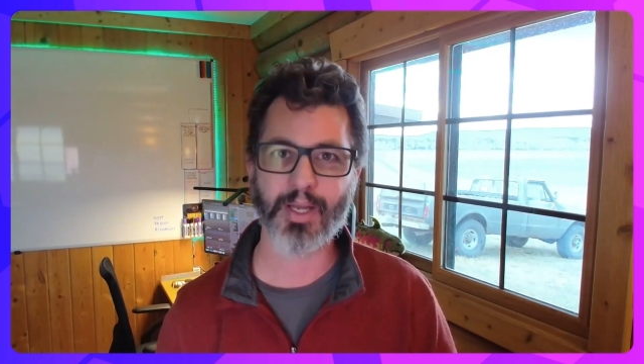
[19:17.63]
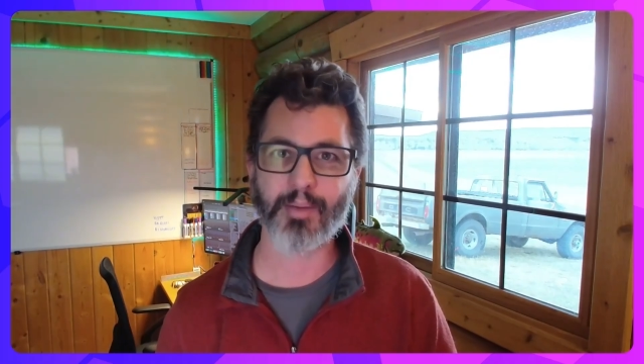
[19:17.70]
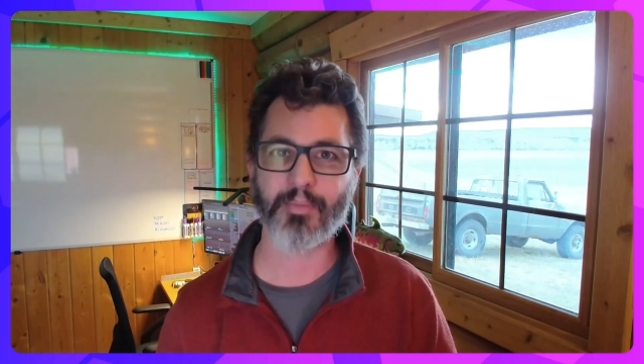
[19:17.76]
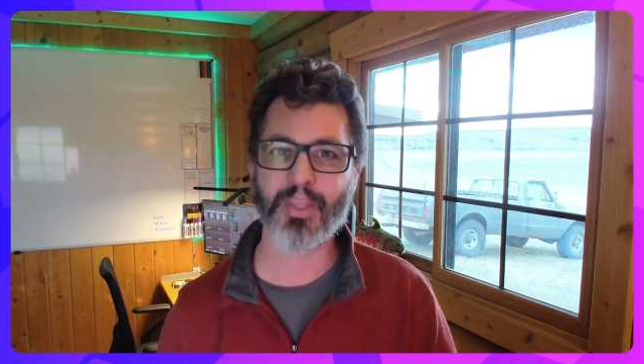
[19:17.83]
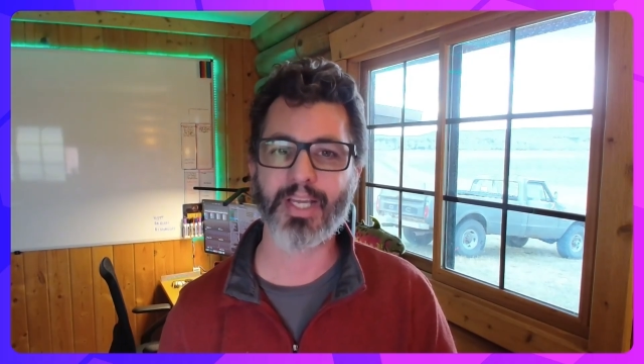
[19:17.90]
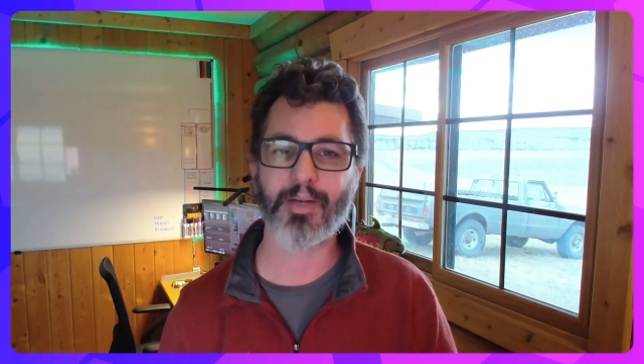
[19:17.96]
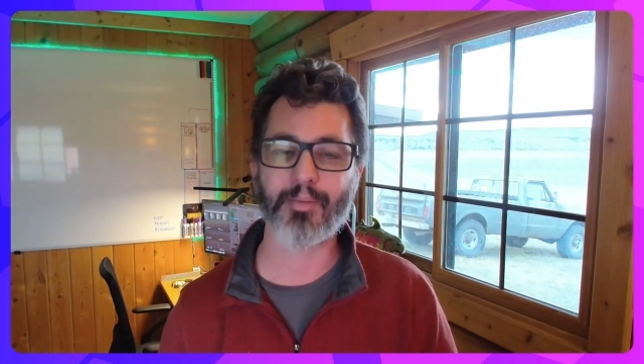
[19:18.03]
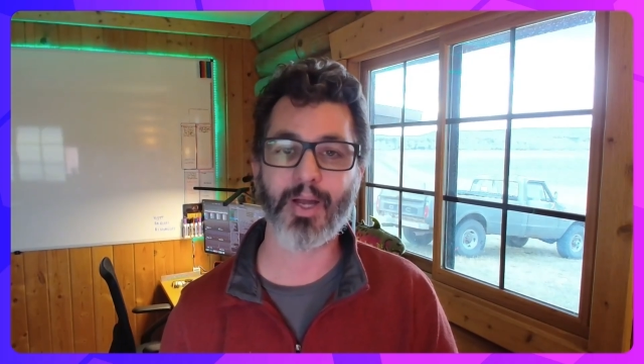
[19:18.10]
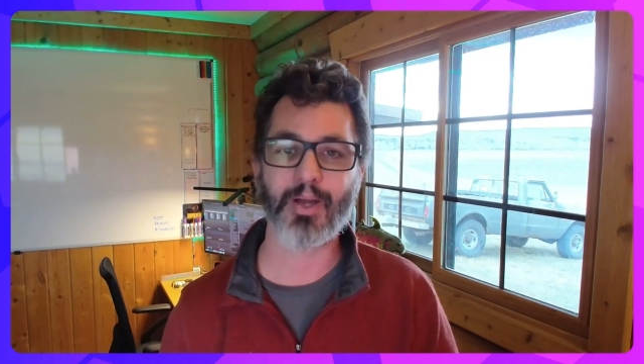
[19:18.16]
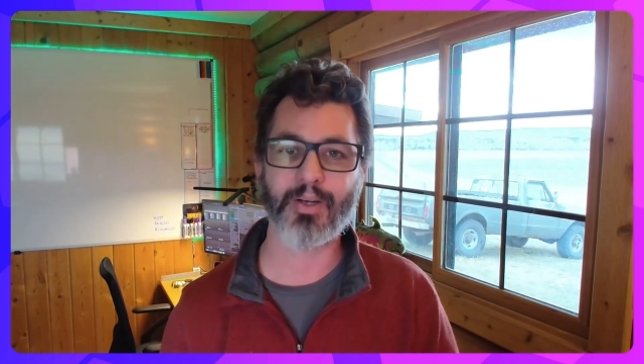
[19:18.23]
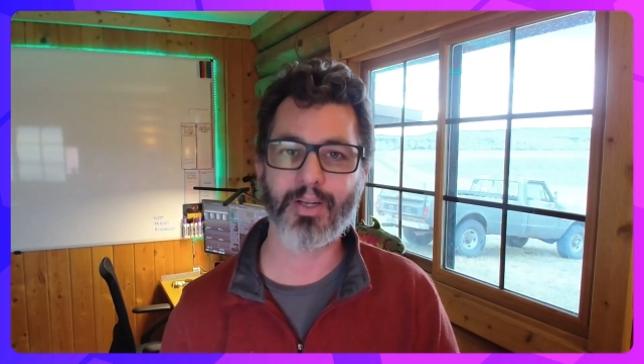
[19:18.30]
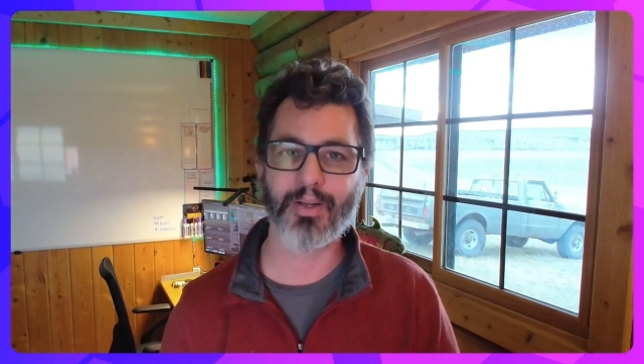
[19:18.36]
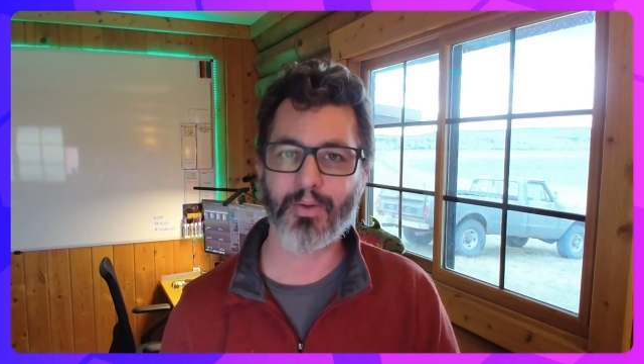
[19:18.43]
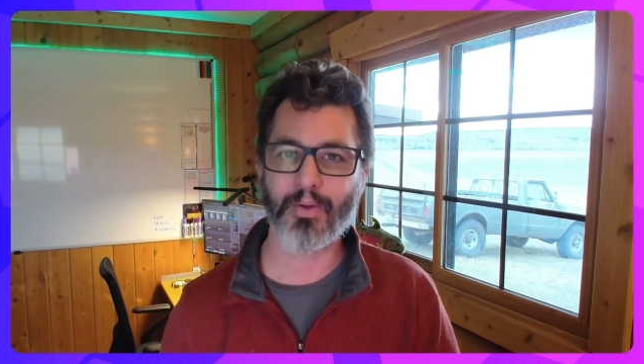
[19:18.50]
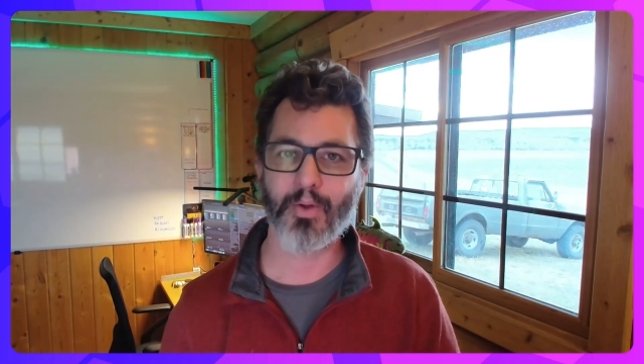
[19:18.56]
I'm thinking
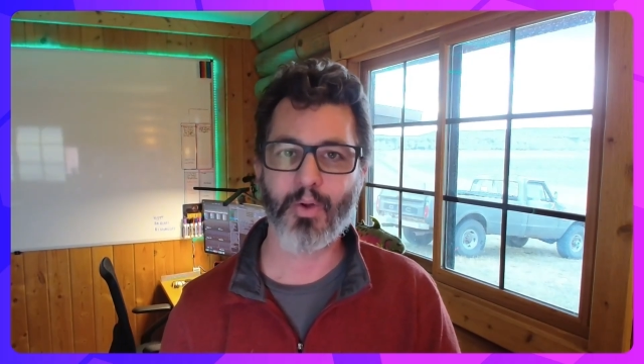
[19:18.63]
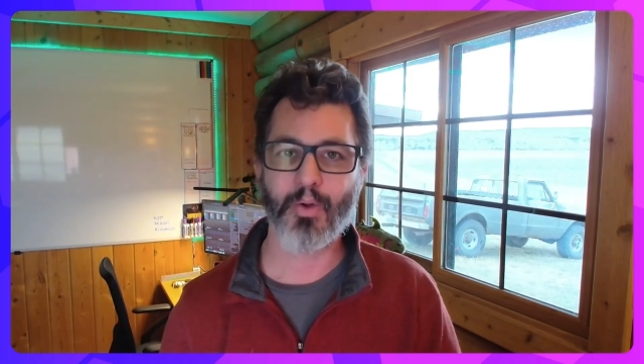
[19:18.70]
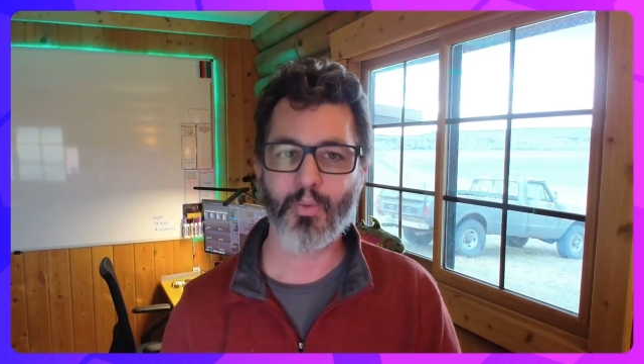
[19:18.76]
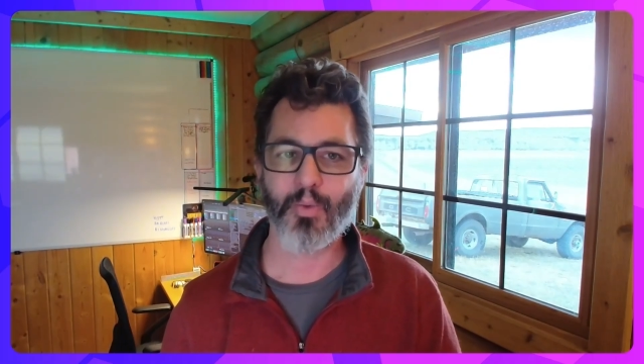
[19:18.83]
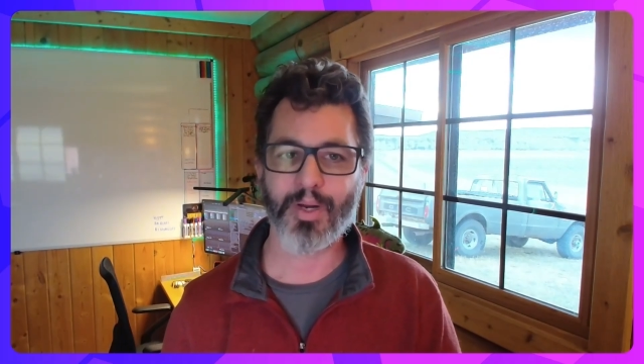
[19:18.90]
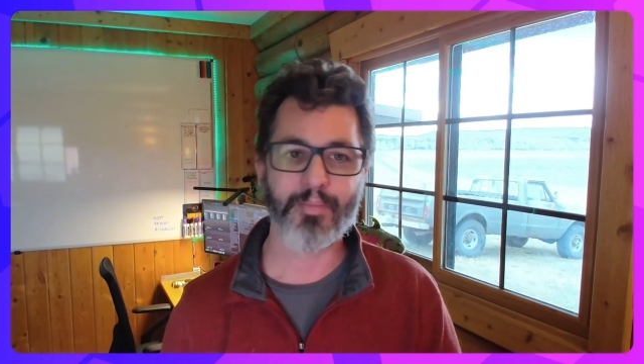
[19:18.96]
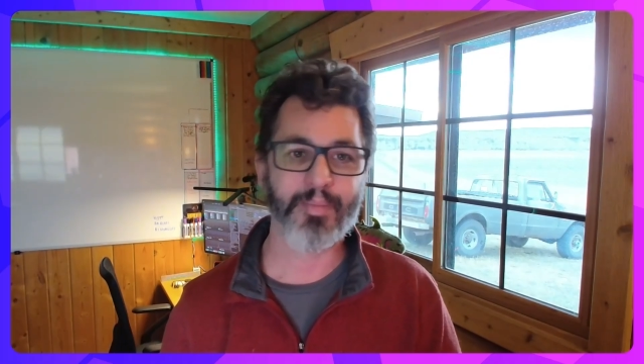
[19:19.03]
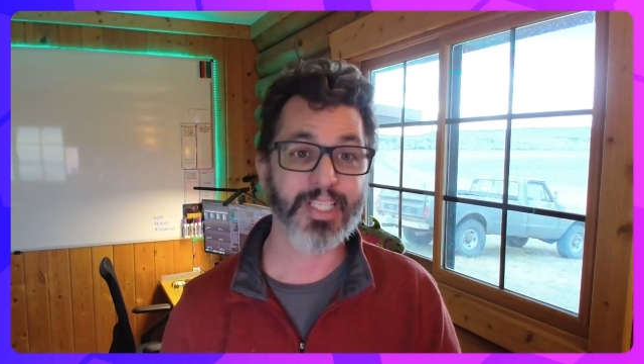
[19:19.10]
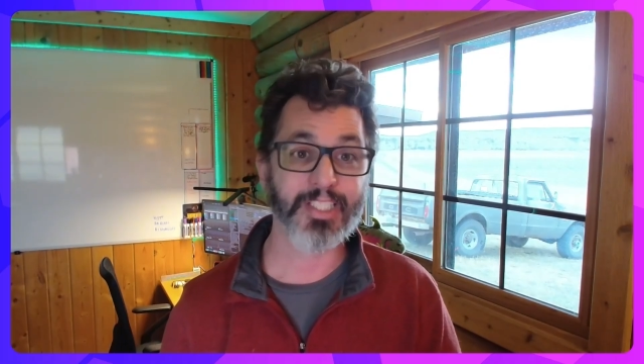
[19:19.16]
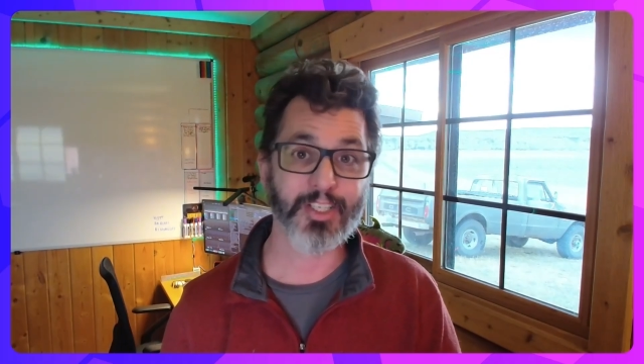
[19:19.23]
about what it means